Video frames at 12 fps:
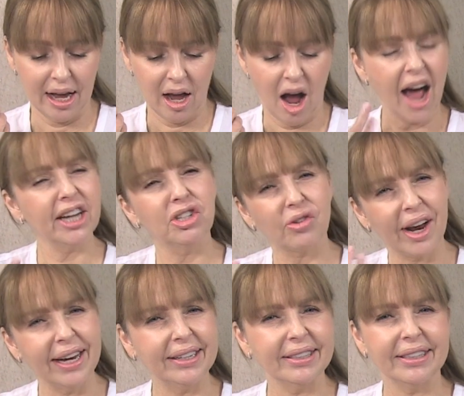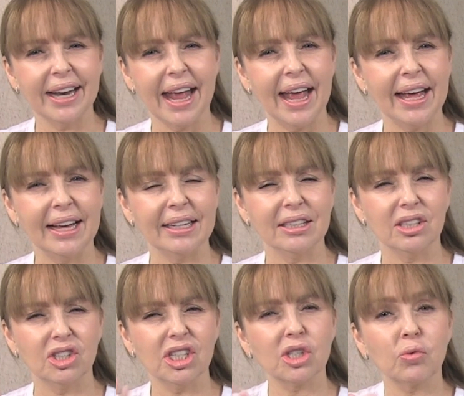hydrated
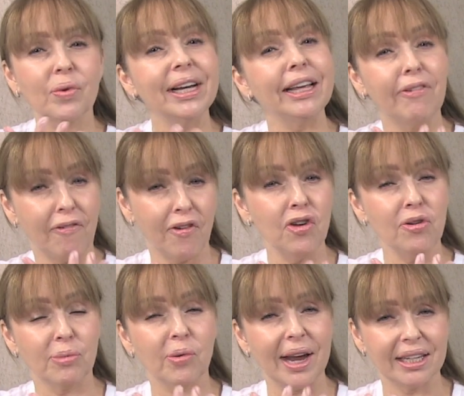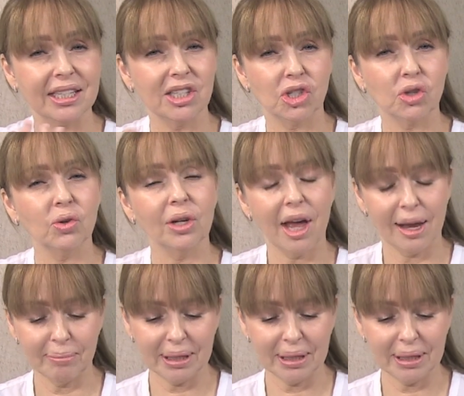and just really firm around his jawline.